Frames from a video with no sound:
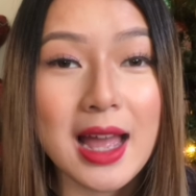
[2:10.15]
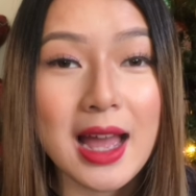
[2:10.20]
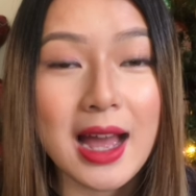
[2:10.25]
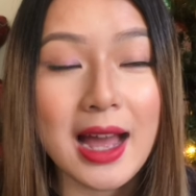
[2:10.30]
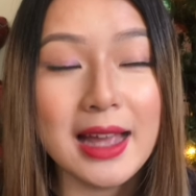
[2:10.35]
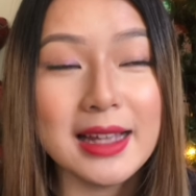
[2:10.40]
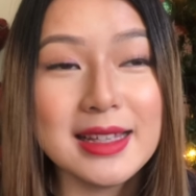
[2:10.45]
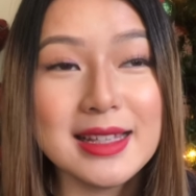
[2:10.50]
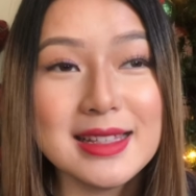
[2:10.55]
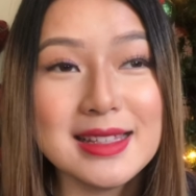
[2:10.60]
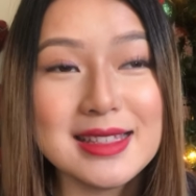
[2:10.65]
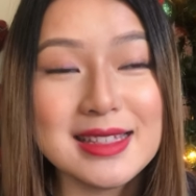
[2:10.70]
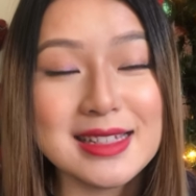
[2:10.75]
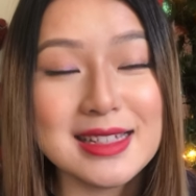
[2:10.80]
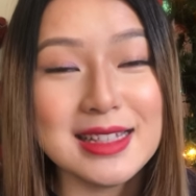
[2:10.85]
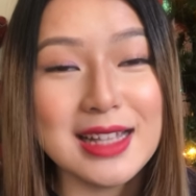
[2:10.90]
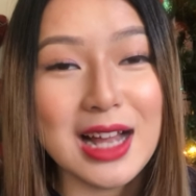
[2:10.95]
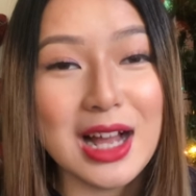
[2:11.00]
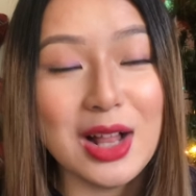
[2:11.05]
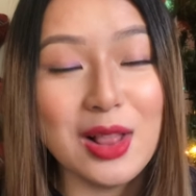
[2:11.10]
I can see
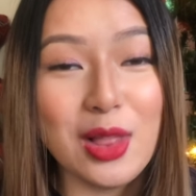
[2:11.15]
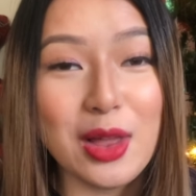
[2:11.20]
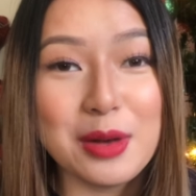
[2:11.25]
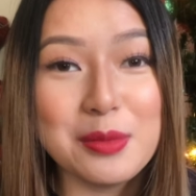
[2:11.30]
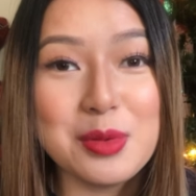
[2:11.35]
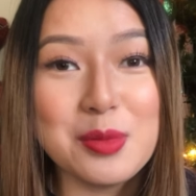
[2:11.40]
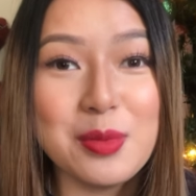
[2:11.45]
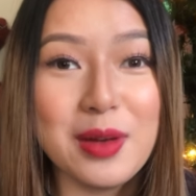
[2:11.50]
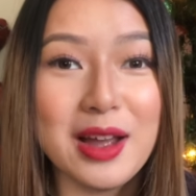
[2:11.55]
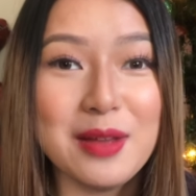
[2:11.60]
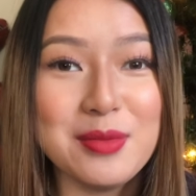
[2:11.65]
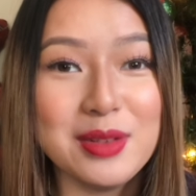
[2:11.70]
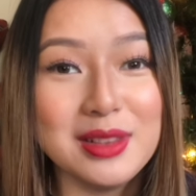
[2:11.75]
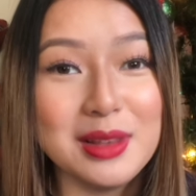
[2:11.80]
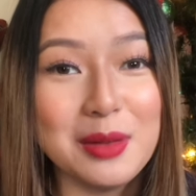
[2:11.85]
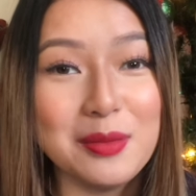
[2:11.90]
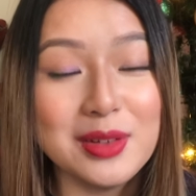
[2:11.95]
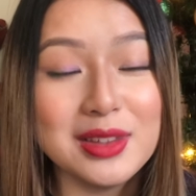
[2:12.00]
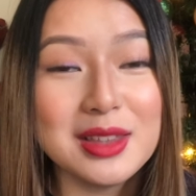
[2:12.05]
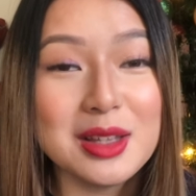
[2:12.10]
that a lot of people have been
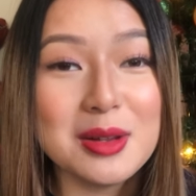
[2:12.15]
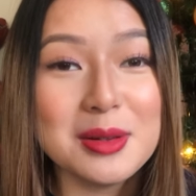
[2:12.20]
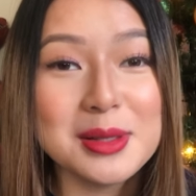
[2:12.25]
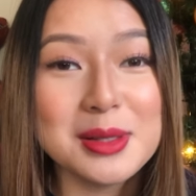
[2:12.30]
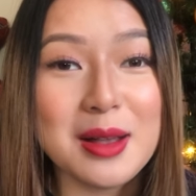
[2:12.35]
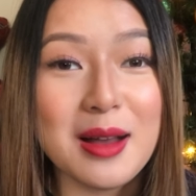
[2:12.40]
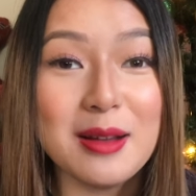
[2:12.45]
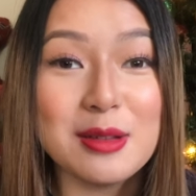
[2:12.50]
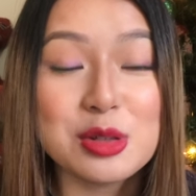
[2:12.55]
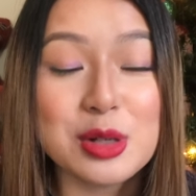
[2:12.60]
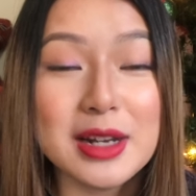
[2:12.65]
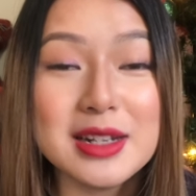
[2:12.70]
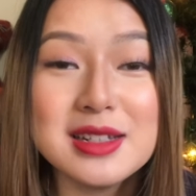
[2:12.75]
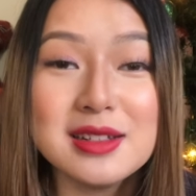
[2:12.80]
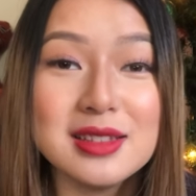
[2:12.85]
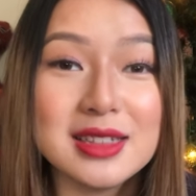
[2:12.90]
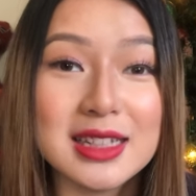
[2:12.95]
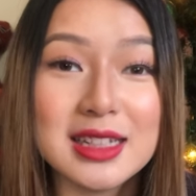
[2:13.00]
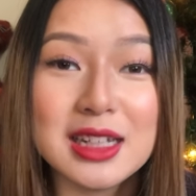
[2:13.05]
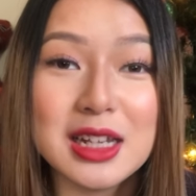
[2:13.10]
loving those, so I'll try to
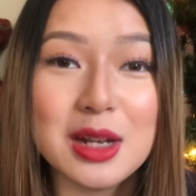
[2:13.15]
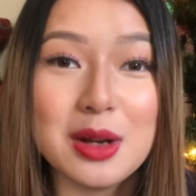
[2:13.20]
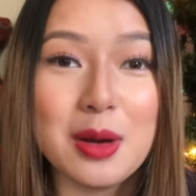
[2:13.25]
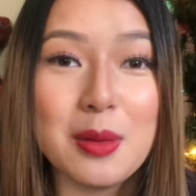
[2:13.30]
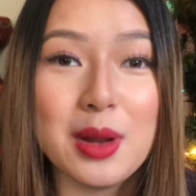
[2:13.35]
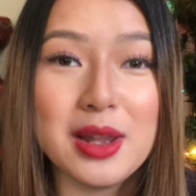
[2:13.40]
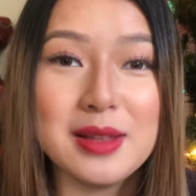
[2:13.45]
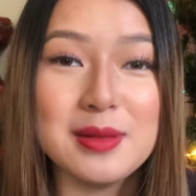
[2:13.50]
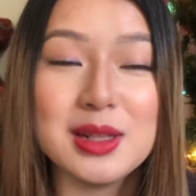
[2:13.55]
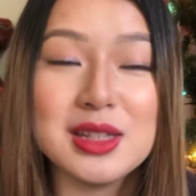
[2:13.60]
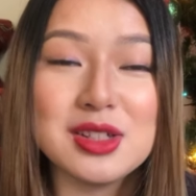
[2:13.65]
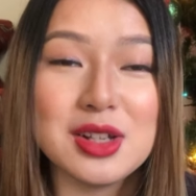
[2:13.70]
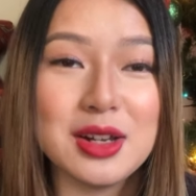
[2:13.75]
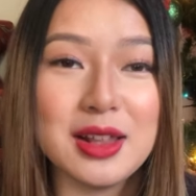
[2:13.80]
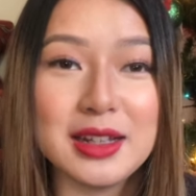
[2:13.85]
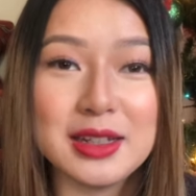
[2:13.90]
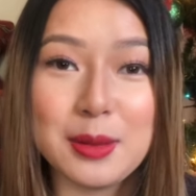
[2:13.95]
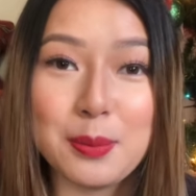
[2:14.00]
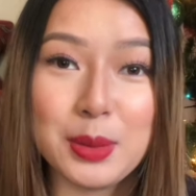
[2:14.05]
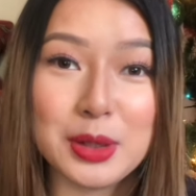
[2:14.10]
link it or insert
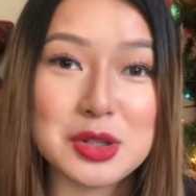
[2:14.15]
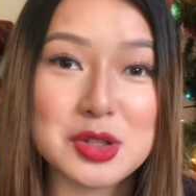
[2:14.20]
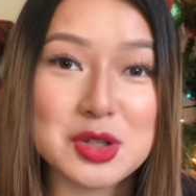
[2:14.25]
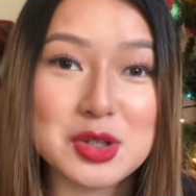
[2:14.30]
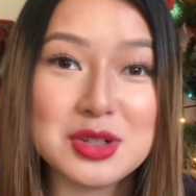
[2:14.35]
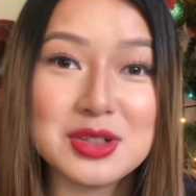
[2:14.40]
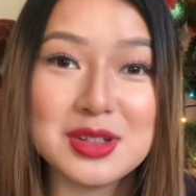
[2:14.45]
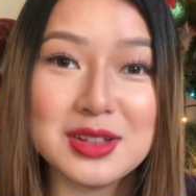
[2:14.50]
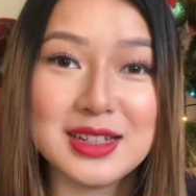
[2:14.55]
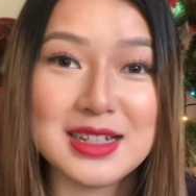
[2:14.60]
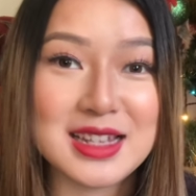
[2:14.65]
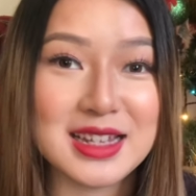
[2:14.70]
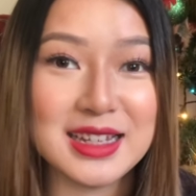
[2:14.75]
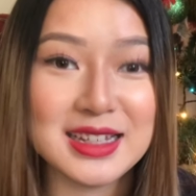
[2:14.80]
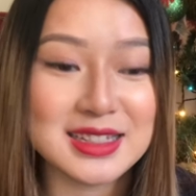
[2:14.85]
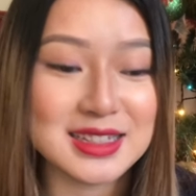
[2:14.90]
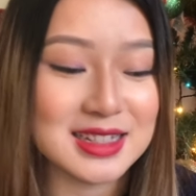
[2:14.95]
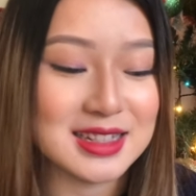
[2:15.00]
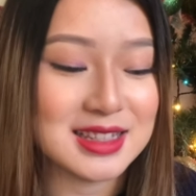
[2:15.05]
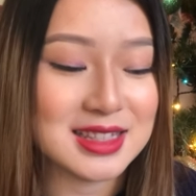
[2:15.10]
like a picture so that you
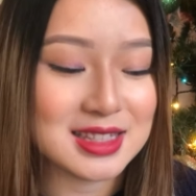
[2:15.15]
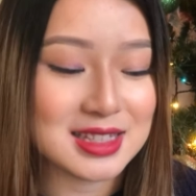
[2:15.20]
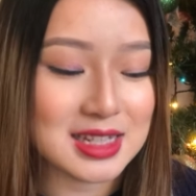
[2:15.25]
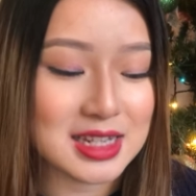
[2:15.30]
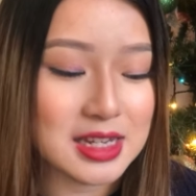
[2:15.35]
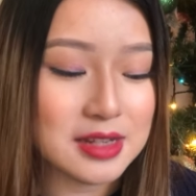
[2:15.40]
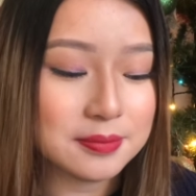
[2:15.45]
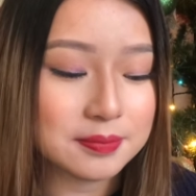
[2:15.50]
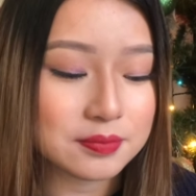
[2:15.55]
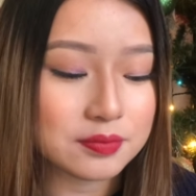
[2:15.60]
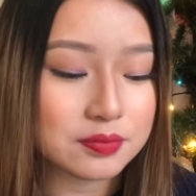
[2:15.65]
guys can see.